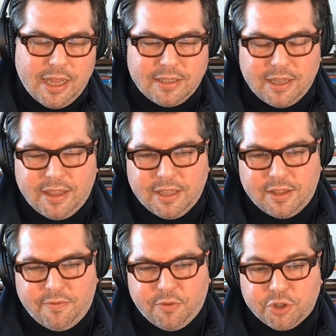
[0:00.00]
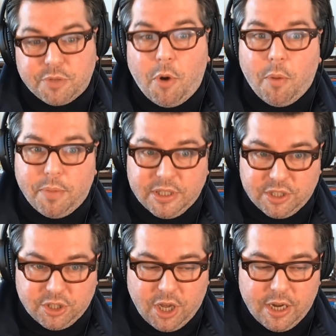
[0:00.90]
I think for small
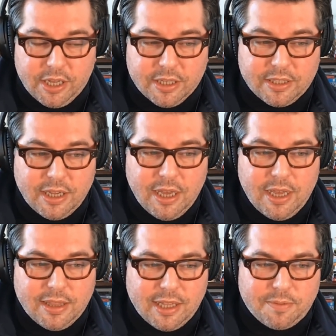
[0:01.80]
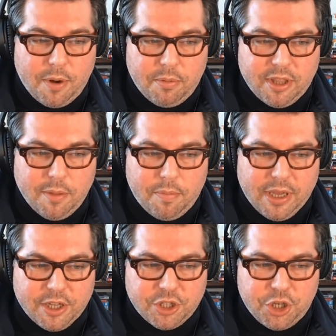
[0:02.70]
business audience, that's probably the
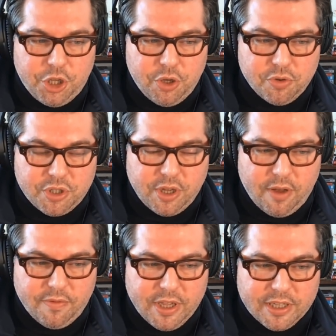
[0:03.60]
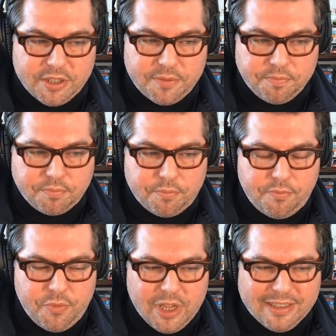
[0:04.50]
biggest use of this,
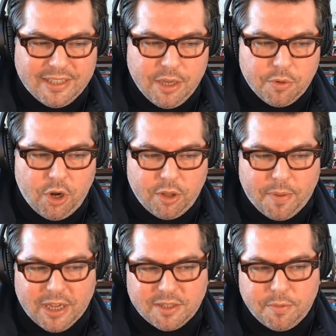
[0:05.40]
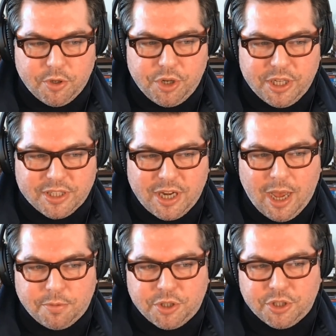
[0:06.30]
seeing what all the possibilities and
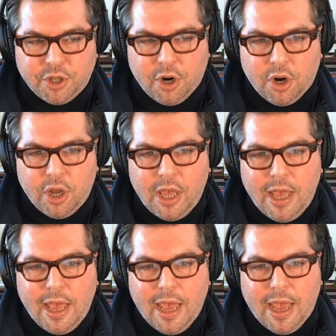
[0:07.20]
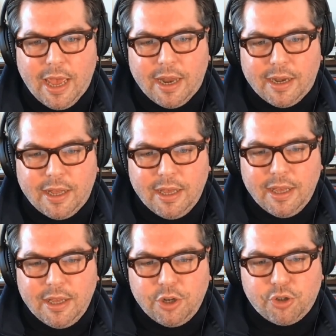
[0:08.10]
options are, and
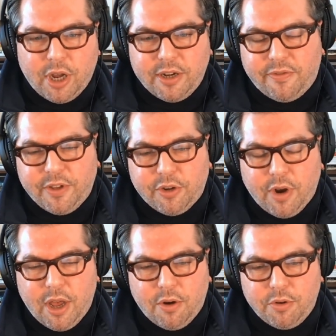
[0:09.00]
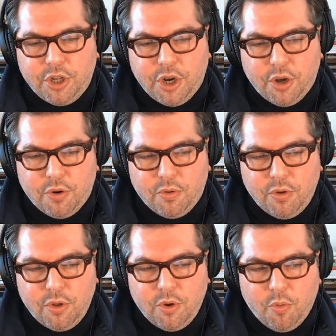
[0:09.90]
trying to figure out,
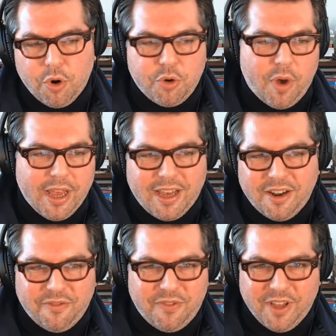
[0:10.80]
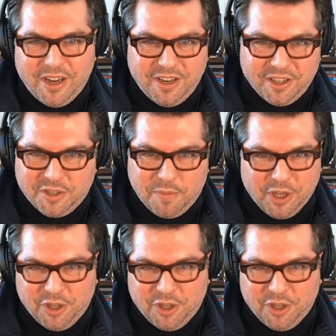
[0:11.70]
where do I kind of fit in this big